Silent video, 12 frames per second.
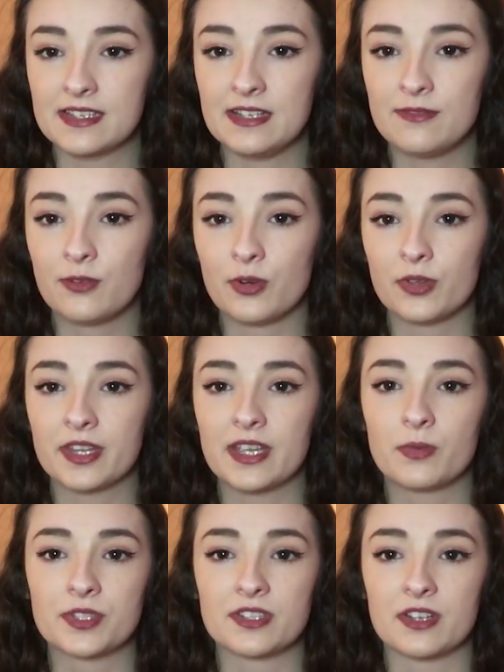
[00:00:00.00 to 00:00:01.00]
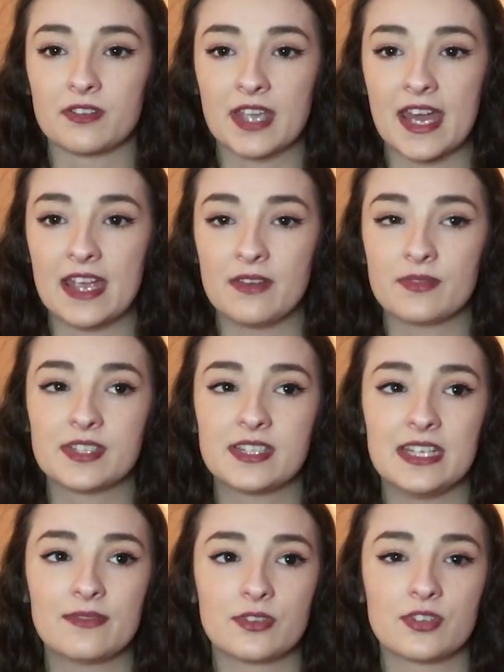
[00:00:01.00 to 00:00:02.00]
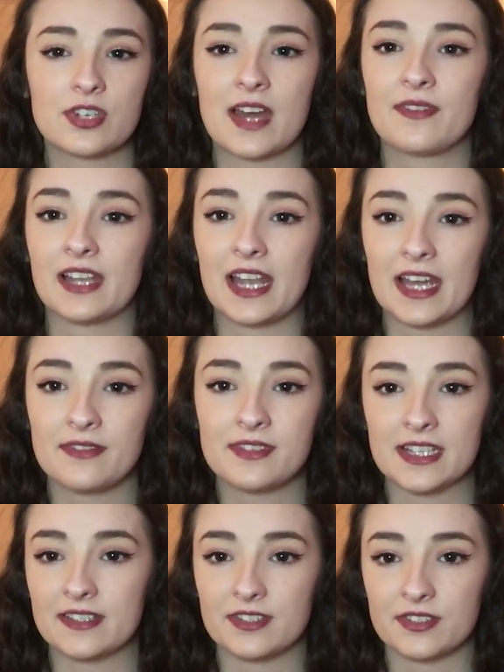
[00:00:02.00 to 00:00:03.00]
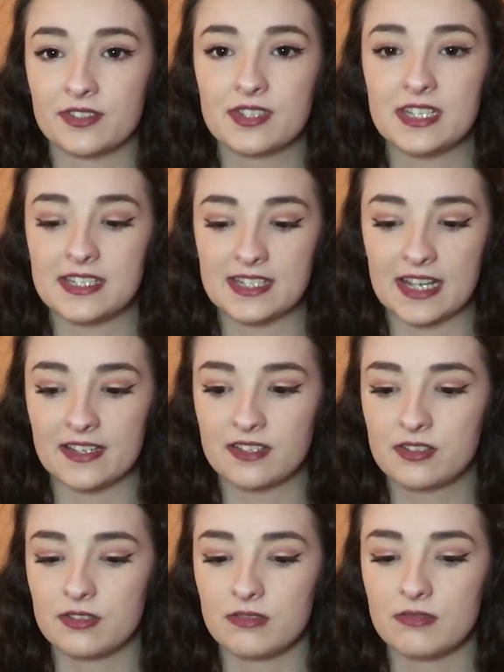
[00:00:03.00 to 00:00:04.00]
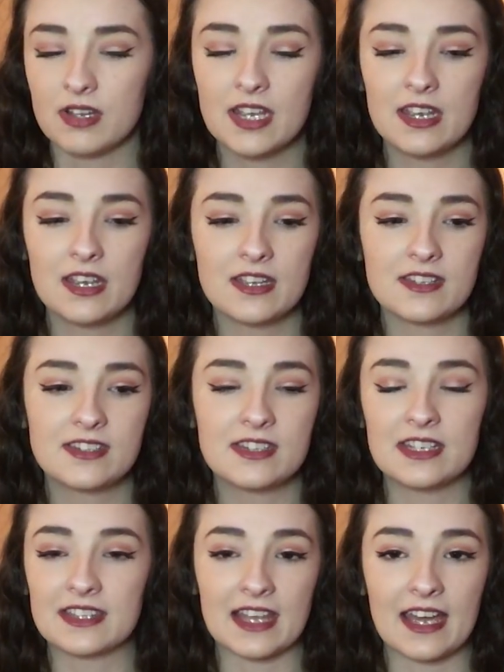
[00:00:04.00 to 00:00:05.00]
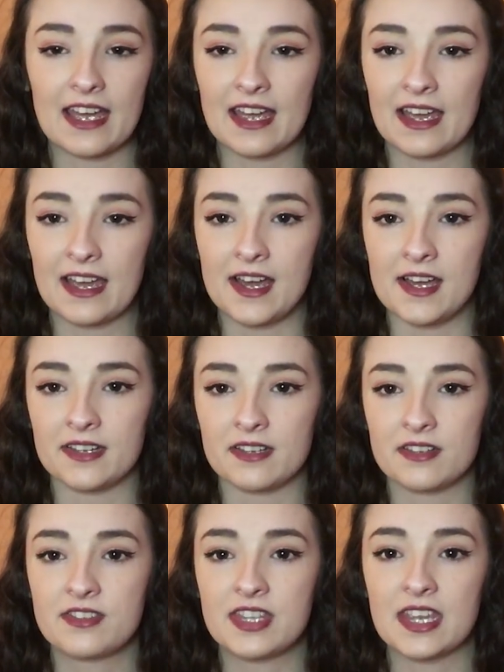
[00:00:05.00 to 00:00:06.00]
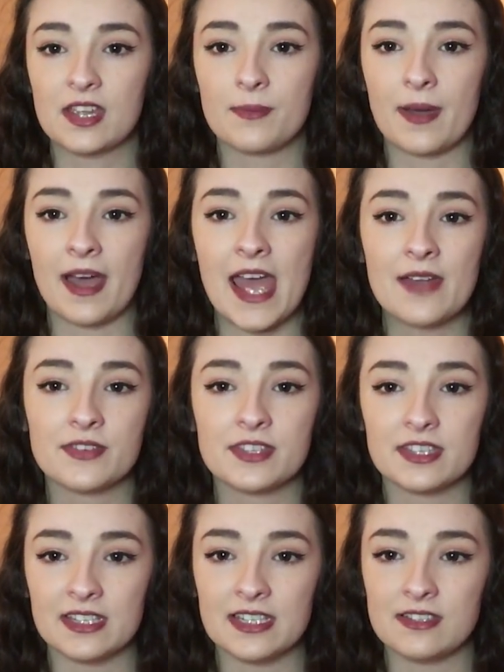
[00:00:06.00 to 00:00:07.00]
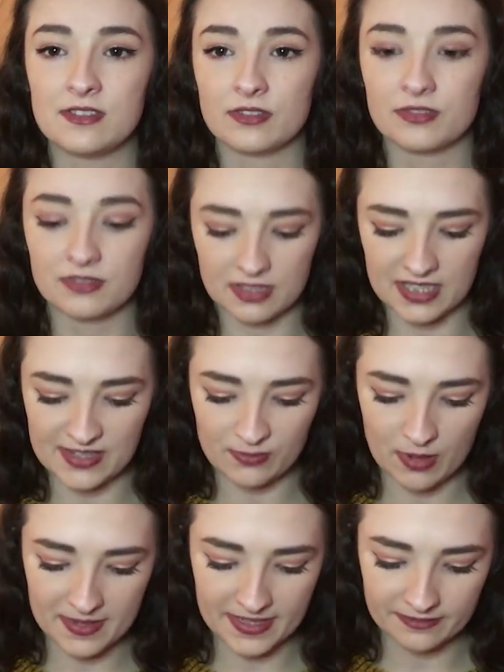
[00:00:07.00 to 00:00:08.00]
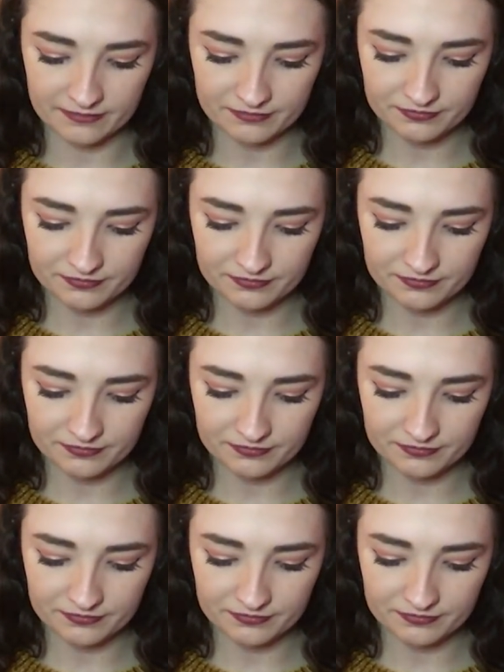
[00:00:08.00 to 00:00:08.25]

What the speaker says: He thought that it wasn't okay. Restivo should have a life sentence, he said, to sit there and think about everything that he's done to these women.